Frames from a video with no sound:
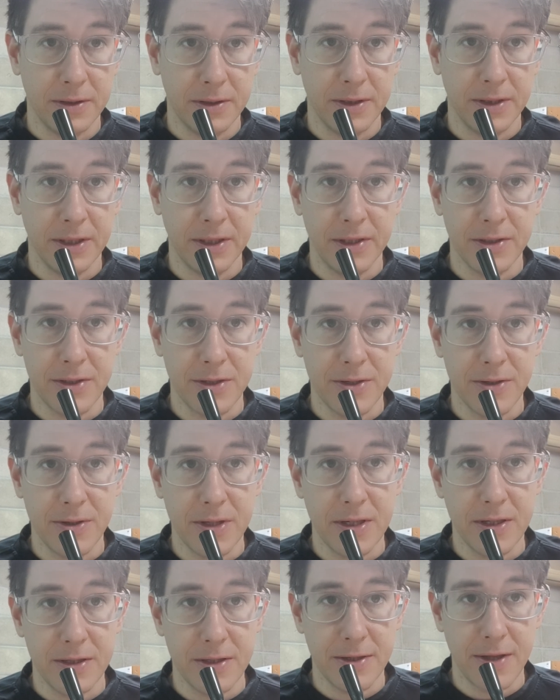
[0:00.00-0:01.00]
get your
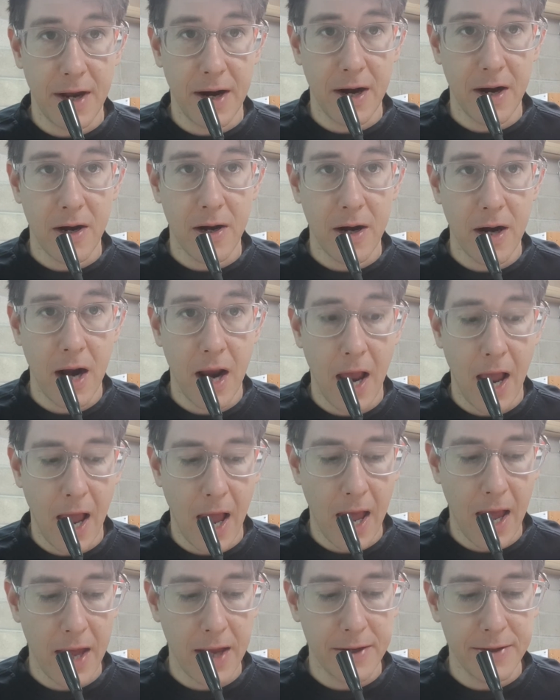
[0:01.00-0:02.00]
students there,
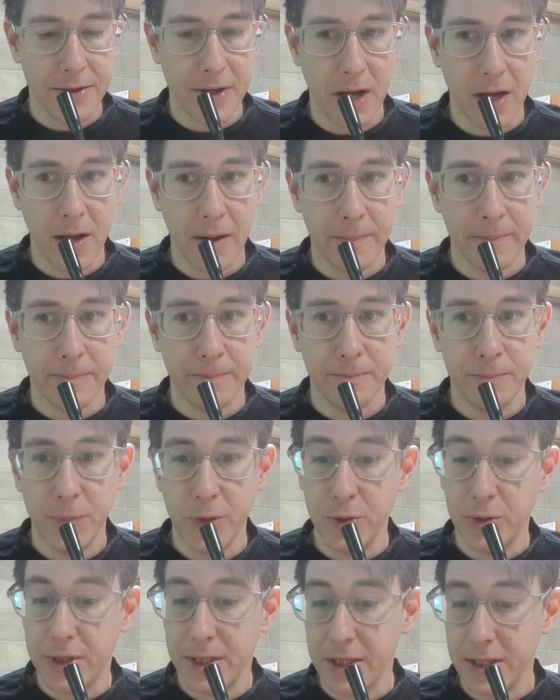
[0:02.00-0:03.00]
and
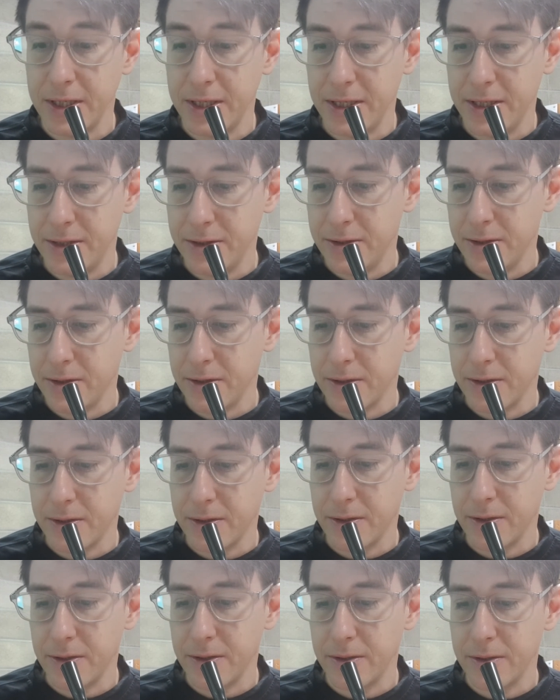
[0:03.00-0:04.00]
you can
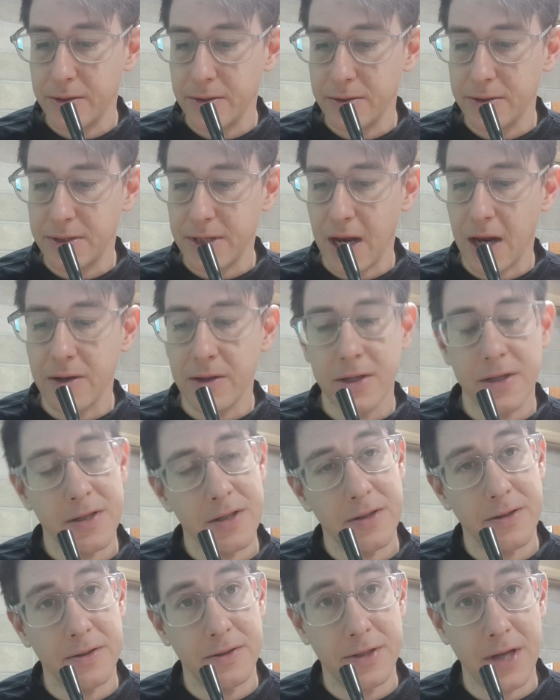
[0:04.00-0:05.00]
either
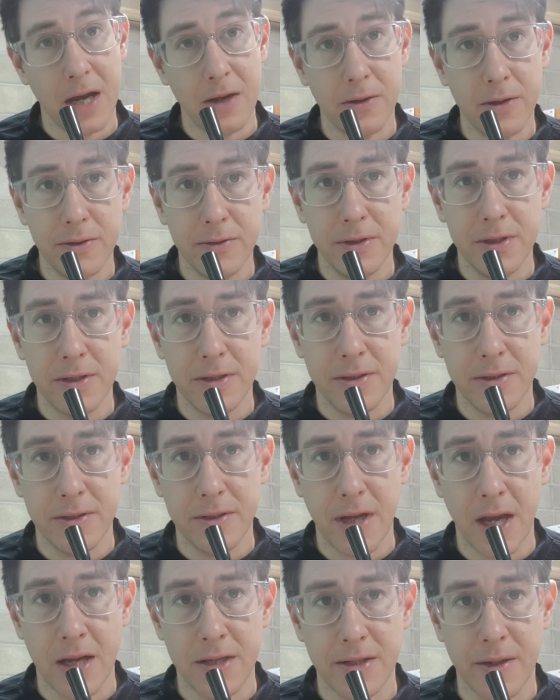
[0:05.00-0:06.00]
download
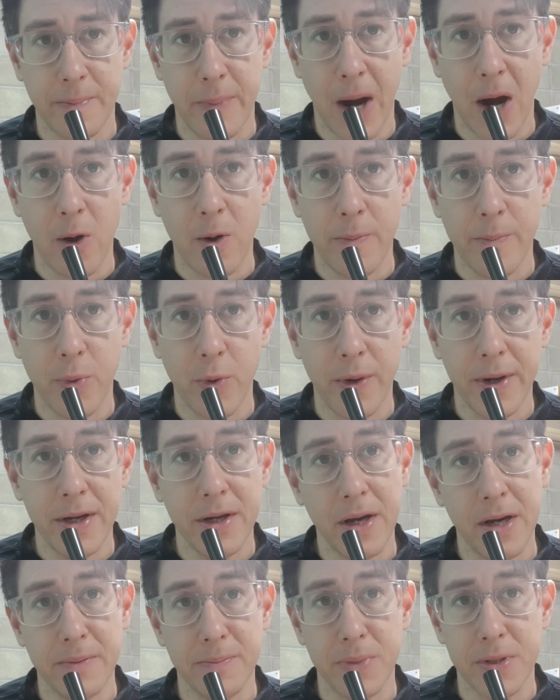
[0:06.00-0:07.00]
this as a
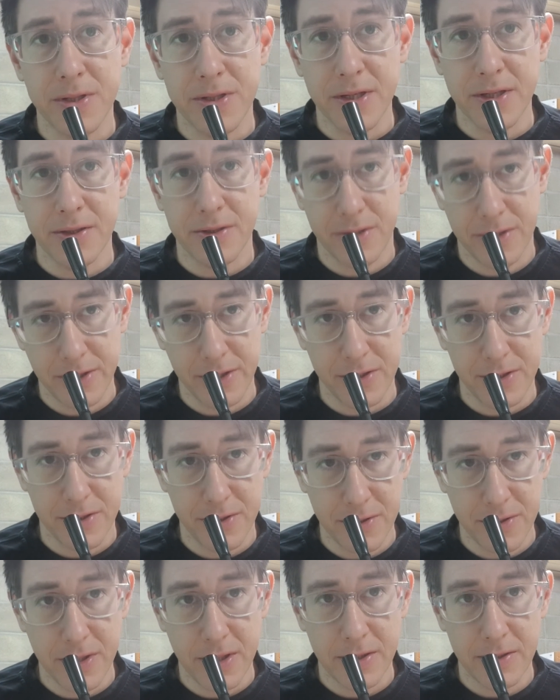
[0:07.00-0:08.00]
PowerPoint and present to your
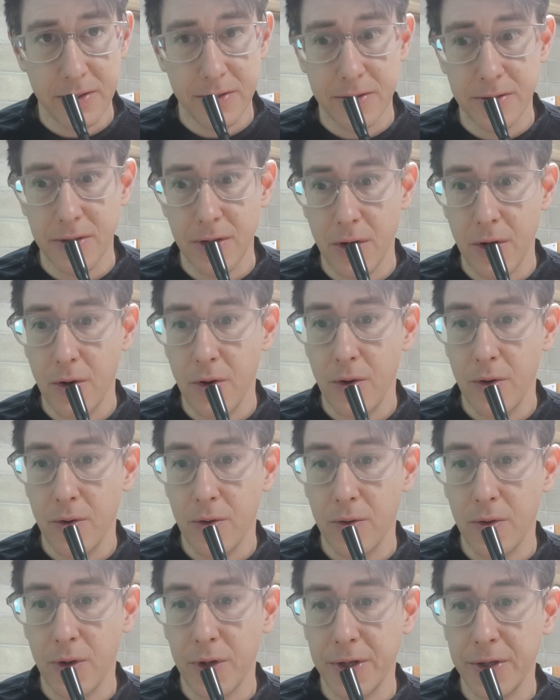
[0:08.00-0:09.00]
students,
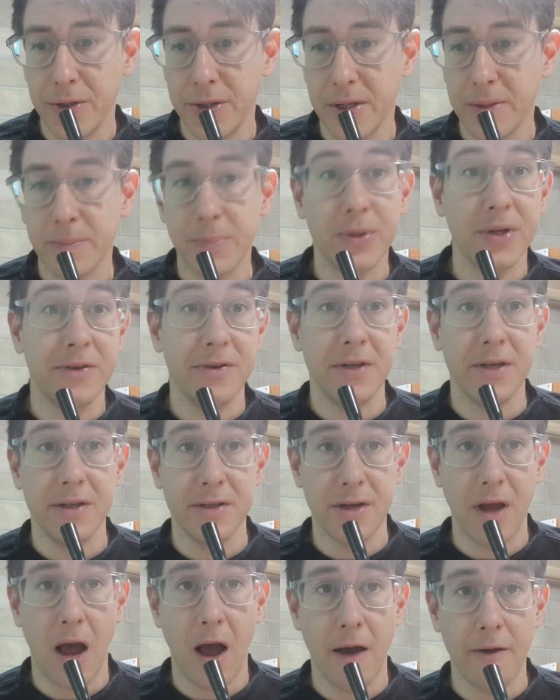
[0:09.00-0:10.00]
or you can print
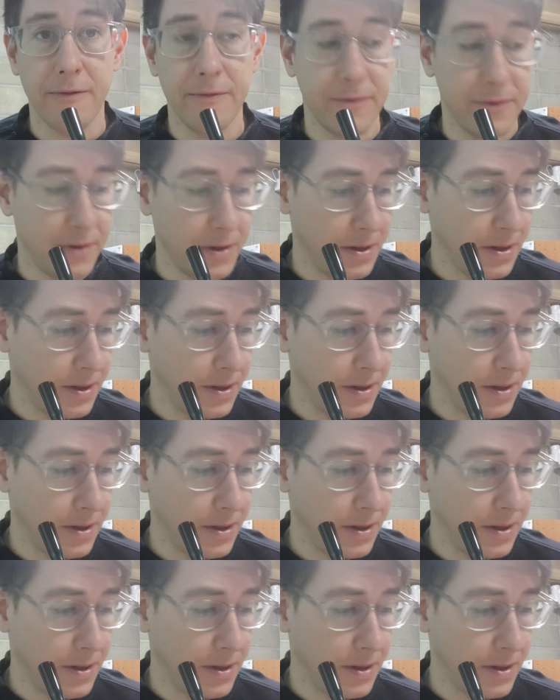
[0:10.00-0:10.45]
these off.